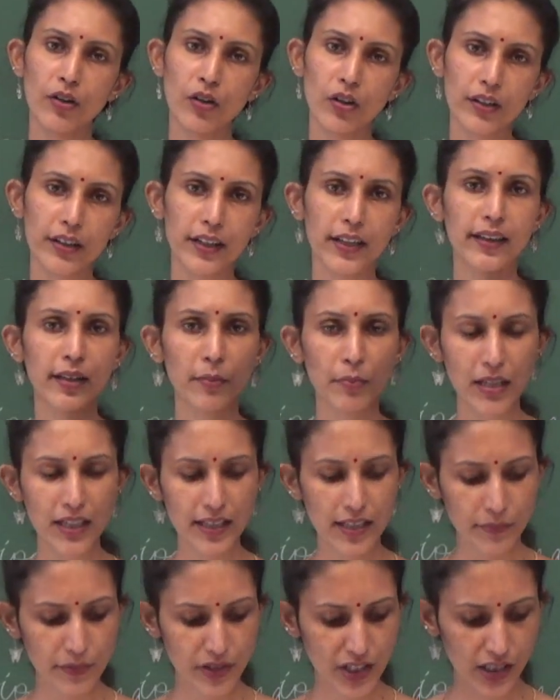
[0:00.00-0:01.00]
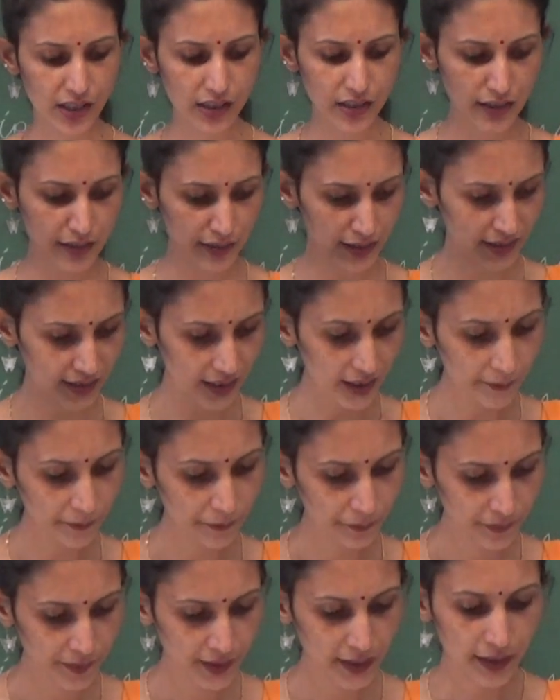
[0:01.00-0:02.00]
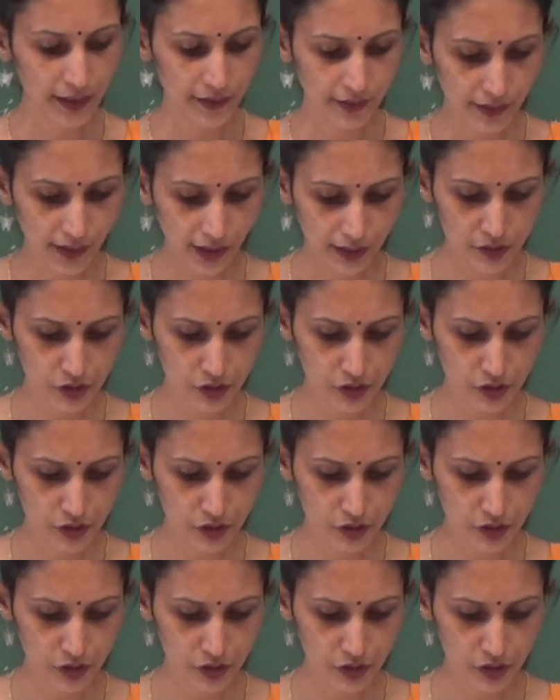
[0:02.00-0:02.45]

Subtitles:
or in the medium sectors that are there.